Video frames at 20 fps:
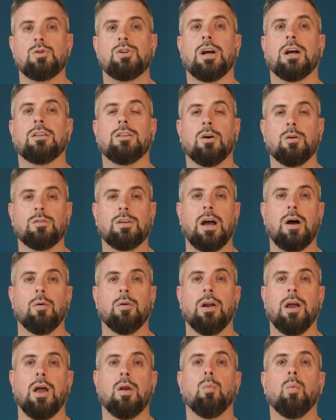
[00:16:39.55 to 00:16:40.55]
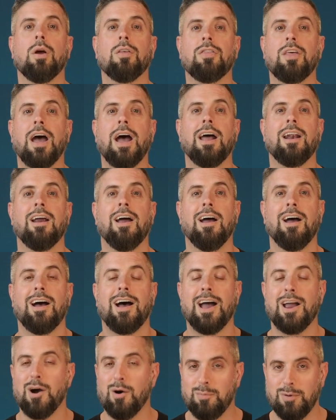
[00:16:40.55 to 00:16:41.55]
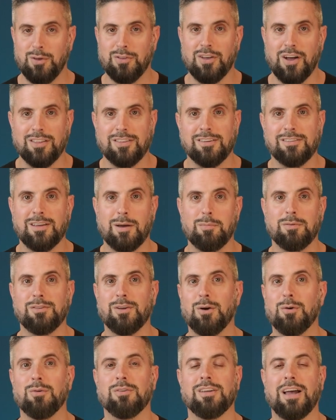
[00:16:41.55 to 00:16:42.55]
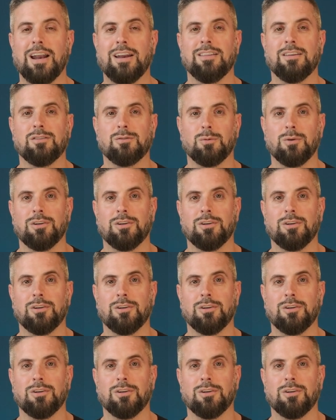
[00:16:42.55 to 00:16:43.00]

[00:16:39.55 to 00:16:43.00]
check those out. And with that, I hope you thought this episode was out of this